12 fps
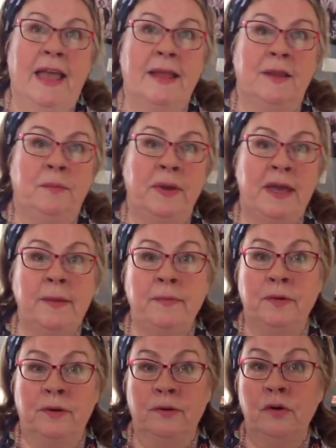And the
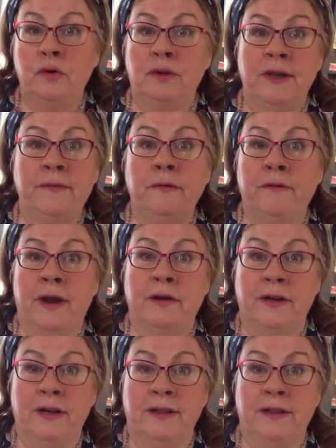people who live
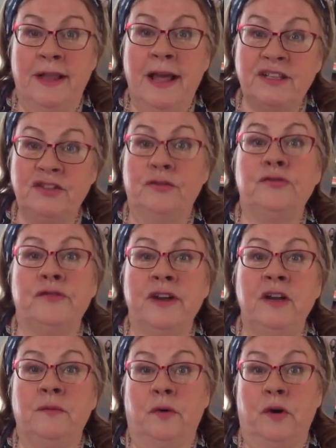around it, that's their
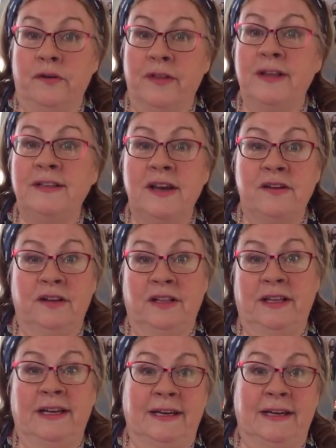drinking water. That's how
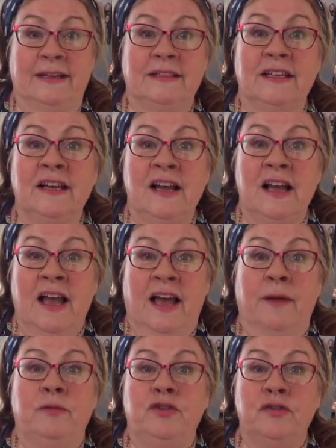clean it is.
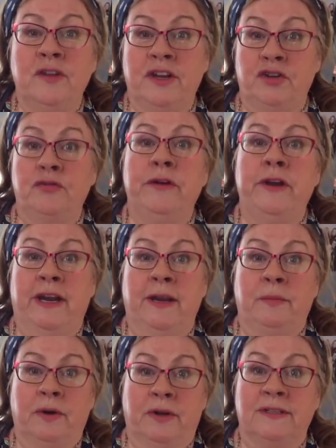I'm sure they
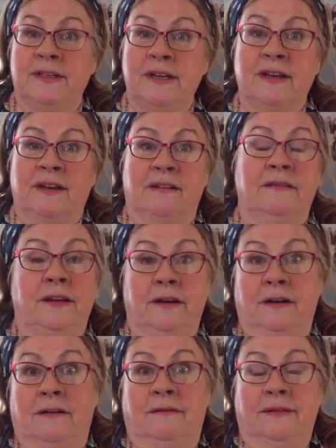treat it, but still,
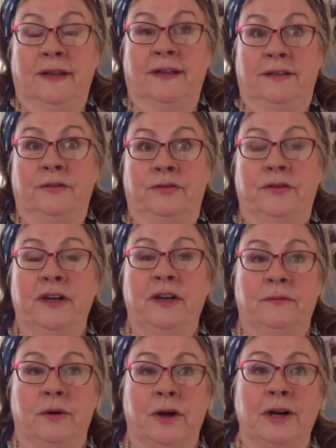you know, that's their
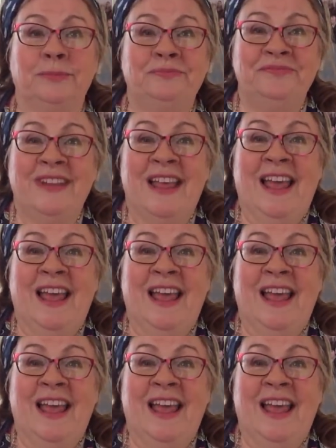drinking water.